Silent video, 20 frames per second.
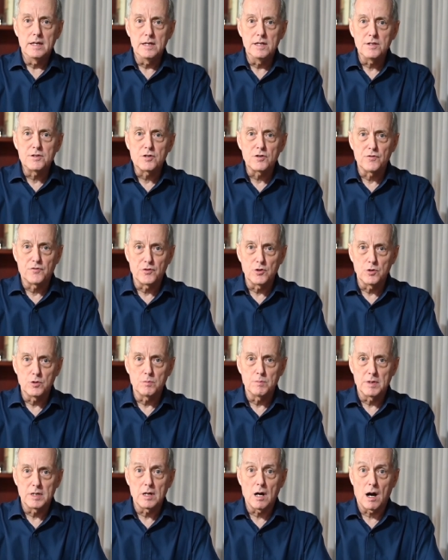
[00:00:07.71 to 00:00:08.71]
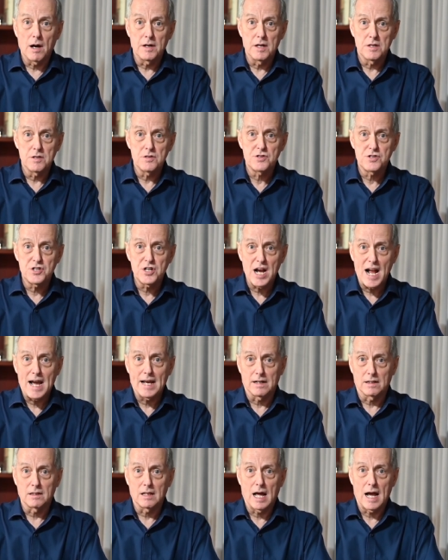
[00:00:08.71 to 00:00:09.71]
interviewed me on his
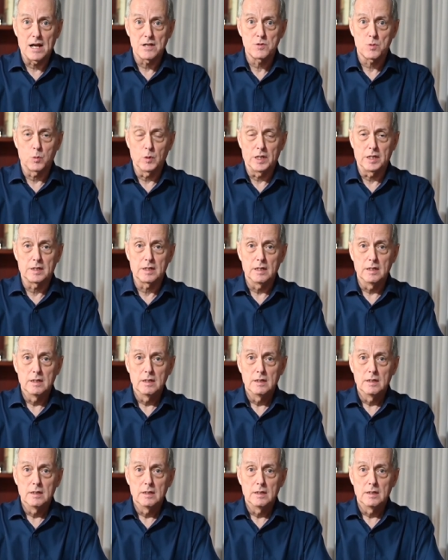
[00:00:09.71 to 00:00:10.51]
channel last week.